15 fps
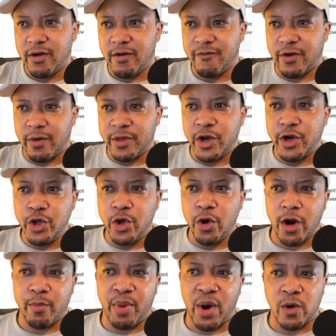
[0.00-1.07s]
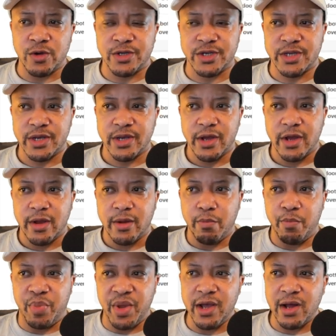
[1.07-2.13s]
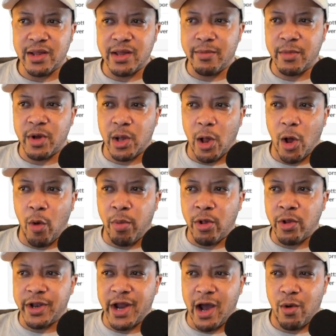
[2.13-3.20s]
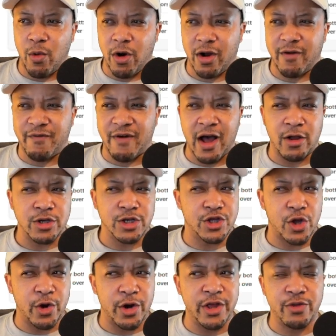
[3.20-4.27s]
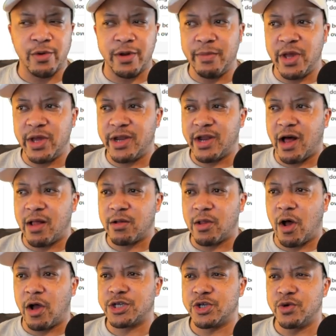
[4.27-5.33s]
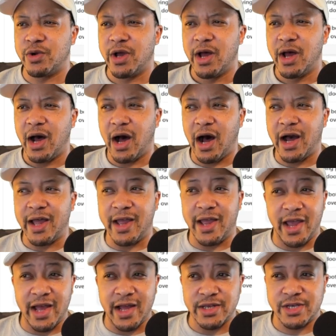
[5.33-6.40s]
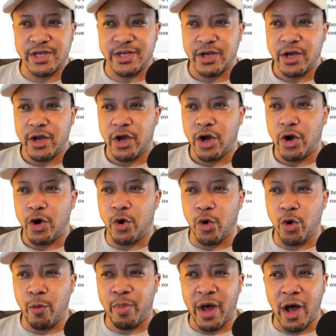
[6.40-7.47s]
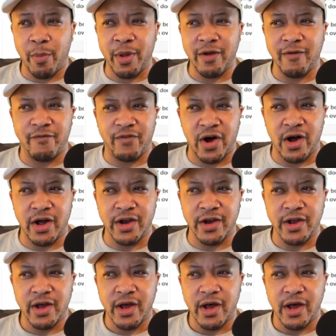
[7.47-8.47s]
From the New York Post, BLM Global Network files $33 million lawsuit against group helping fund